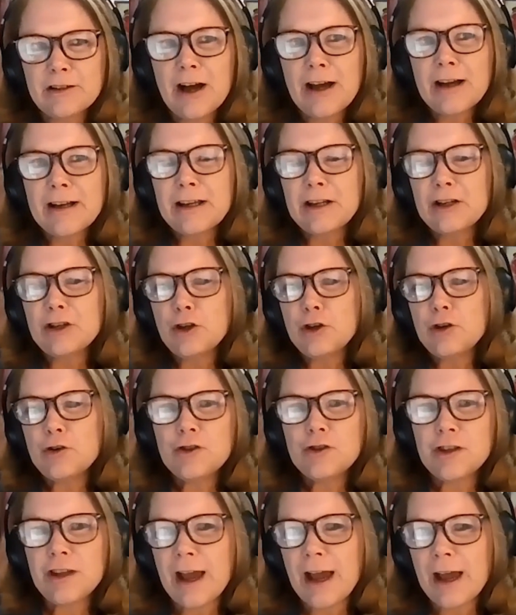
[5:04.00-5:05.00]
God can
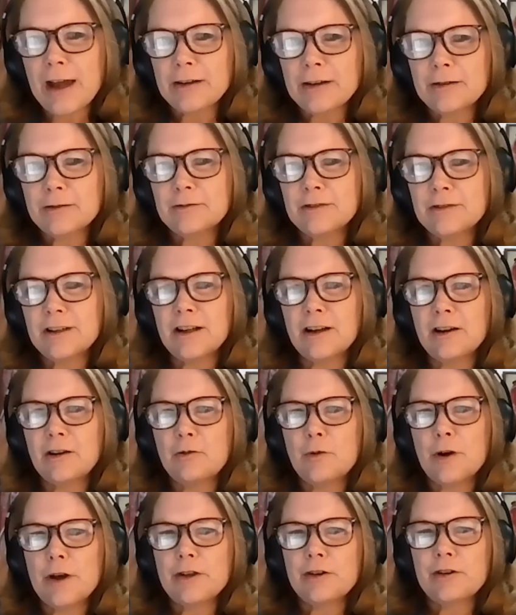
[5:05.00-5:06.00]
use that, you
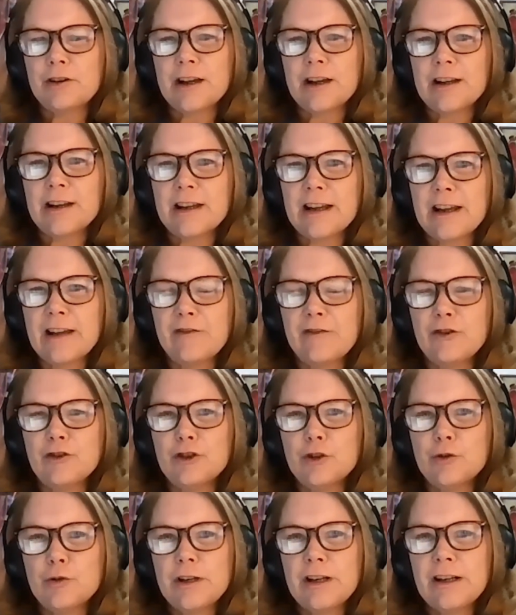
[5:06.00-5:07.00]
know, whether it if you
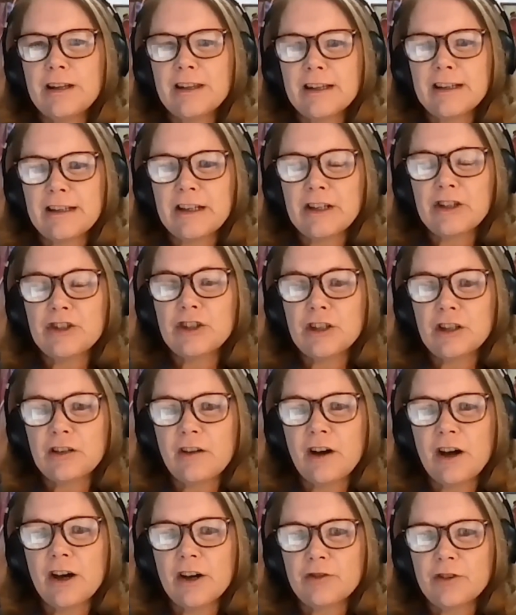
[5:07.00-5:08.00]
do it in the intention
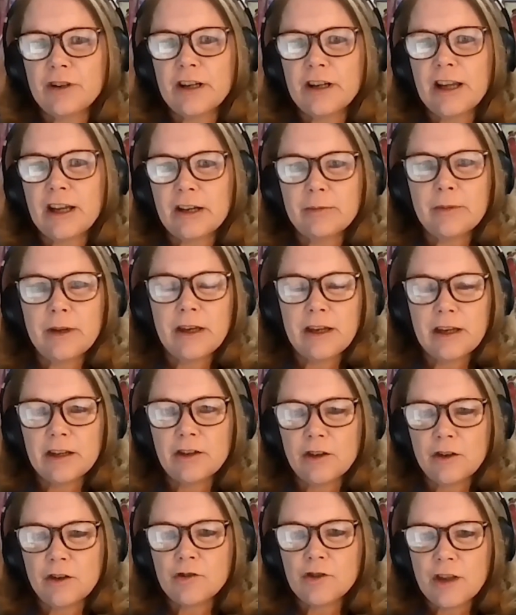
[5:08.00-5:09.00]
of honoring Him, He
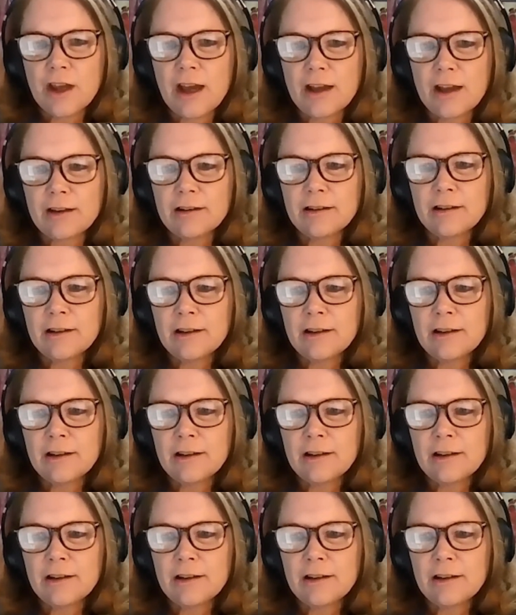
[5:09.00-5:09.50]
can use that